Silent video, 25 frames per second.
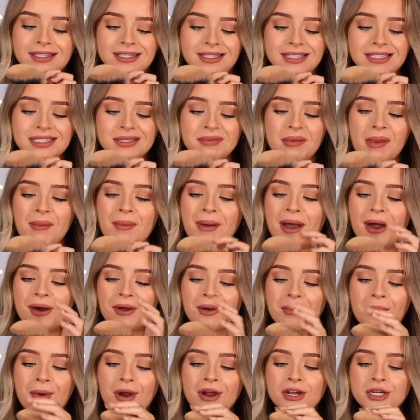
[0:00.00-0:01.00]
So this is my
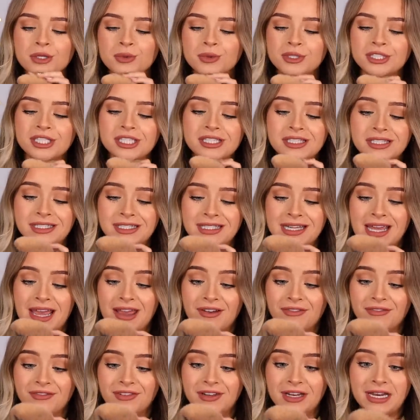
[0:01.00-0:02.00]
powder brush, which is
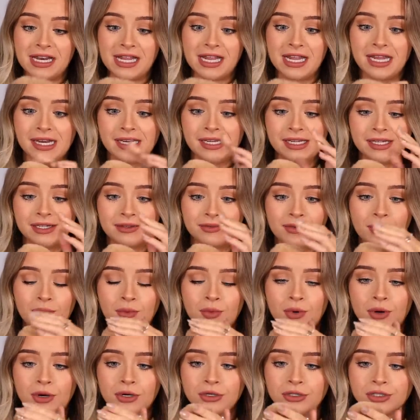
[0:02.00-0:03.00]
definitely in need of a
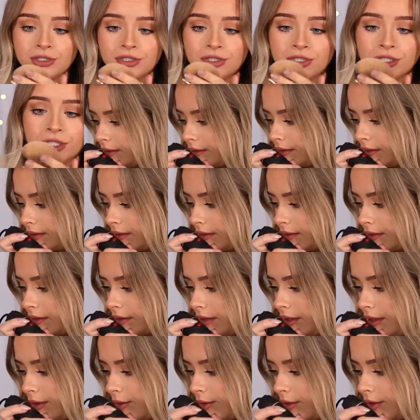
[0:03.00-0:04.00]
wash.
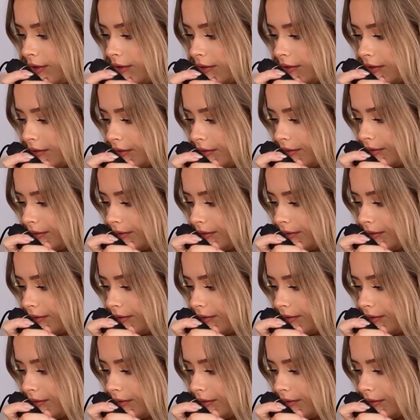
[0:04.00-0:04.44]
Oh God.